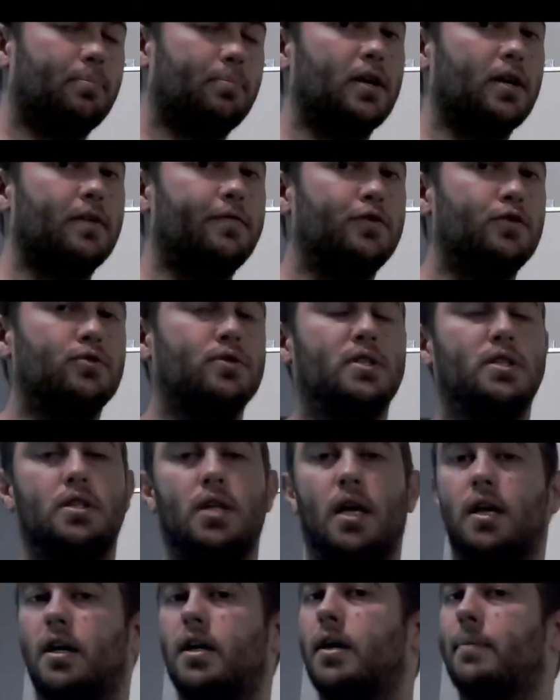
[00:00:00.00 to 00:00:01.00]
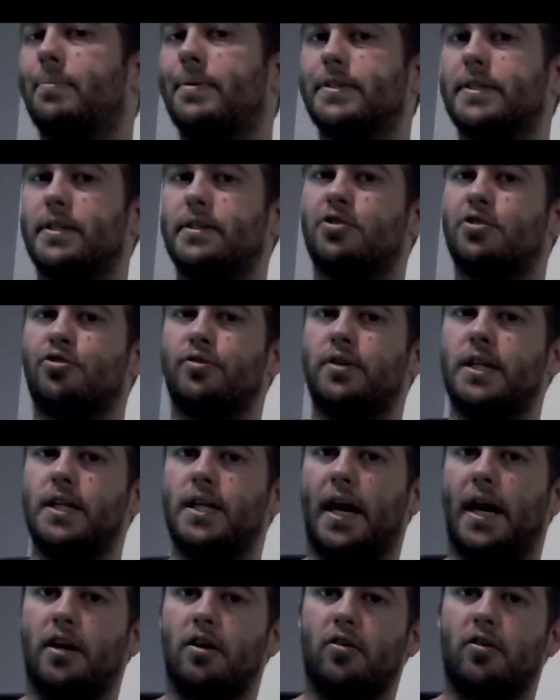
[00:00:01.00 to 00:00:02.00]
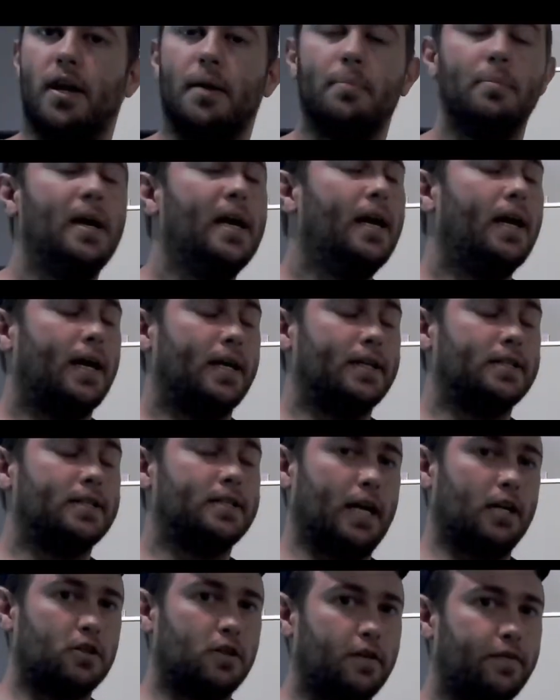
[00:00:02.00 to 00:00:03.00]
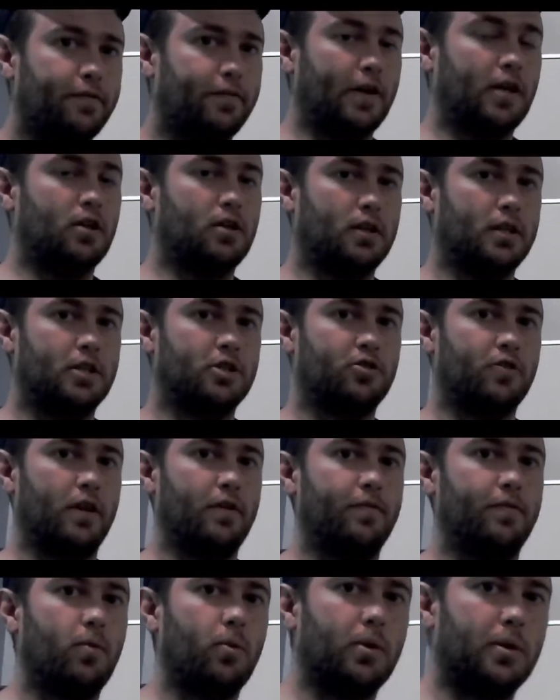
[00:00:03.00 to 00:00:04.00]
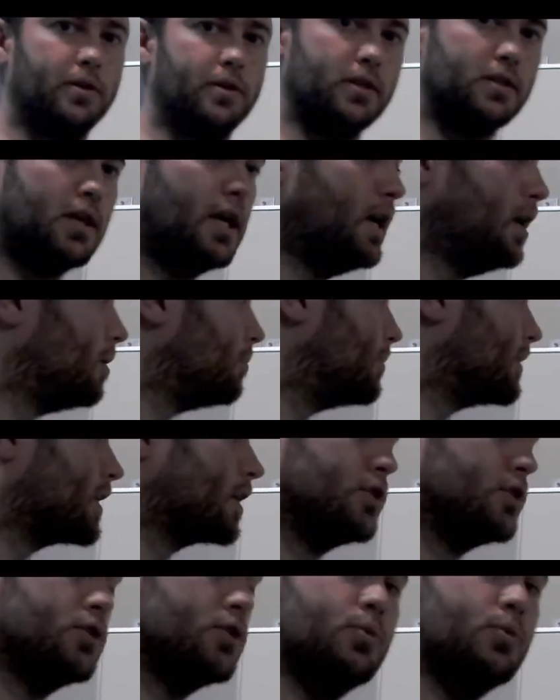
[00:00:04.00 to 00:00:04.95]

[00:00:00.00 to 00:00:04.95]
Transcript: but if you set it up as a tree diagram, it's actually fairly straightforward, because